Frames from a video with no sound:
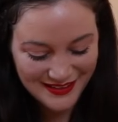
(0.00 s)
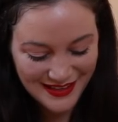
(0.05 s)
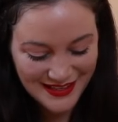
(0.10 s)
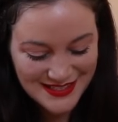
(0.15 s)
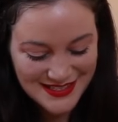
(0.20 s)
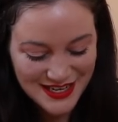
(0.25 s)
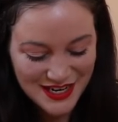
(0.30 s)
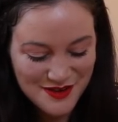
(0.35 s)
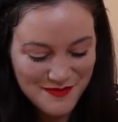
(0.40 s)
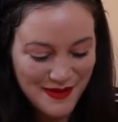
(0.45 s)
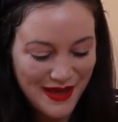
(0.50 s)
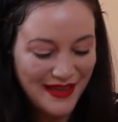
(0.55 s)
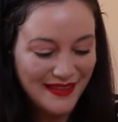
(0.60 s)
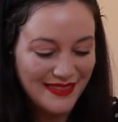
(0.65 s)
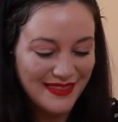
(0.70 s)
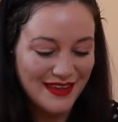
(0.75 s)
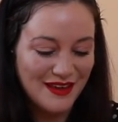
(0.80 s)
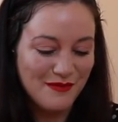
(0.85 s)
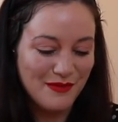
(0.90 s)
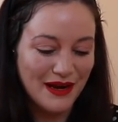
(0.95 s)
and that's not a bad
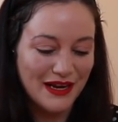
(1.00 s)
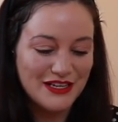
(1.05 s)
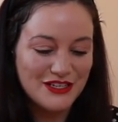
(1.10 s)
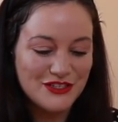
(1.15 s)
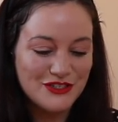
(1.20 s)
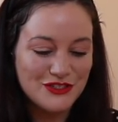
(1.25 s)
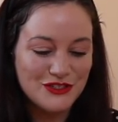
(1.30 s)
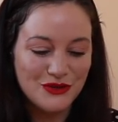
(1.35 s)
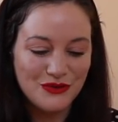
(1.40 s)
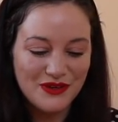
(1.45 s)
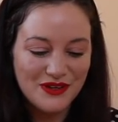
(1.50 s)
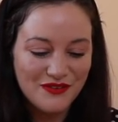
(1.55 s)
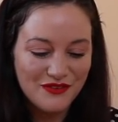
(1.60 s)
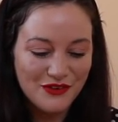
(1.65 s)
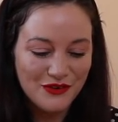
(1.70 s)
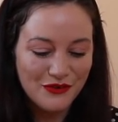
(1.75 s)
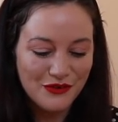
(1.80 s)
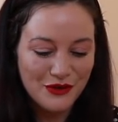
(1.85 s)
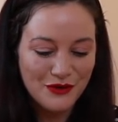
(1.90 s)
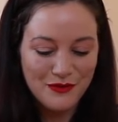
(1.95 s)
thing, but I just don't even
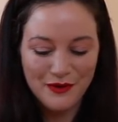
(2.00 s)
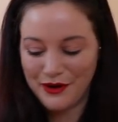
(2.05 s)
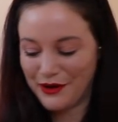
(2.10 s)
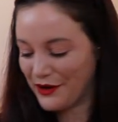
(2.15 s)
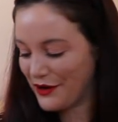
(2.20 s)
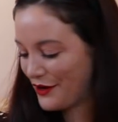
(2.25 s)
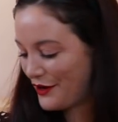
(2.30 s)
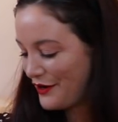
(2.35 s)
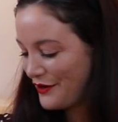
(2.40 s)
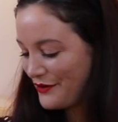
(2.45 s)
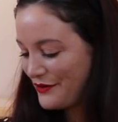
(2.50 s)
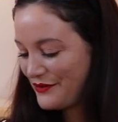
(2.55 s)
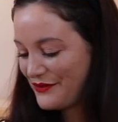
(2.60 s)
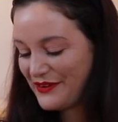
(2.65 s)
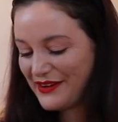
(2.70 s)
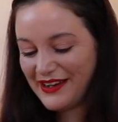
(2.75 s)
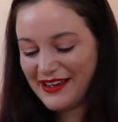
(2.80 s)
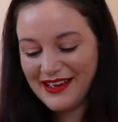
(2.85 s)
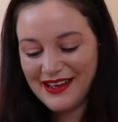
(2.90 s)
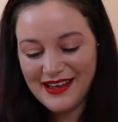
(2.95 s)
know like where to
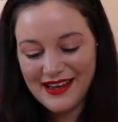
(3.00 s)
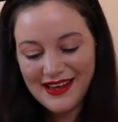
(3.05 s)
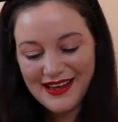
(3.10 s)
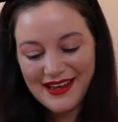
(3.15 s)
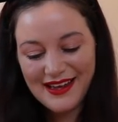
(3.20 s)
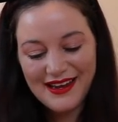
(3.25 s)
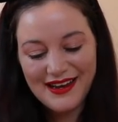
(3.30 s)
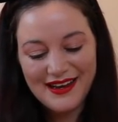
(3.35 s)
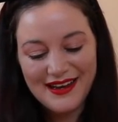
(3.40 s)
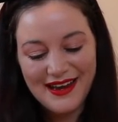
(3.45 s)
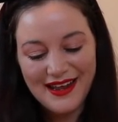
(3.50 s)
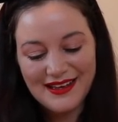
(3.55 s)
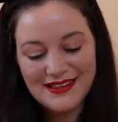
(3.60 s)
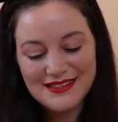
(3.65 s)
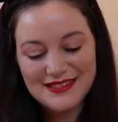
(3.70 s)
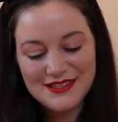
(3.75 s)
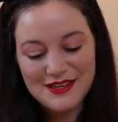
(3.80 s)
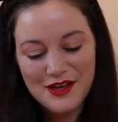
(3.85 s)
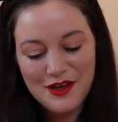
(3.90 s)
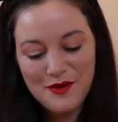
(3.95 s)
go.
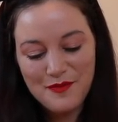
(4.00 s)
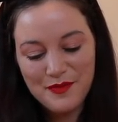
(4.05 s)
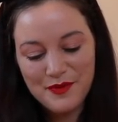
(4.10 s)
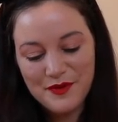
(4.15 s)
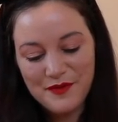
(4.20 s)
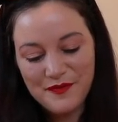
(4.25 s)
Next up.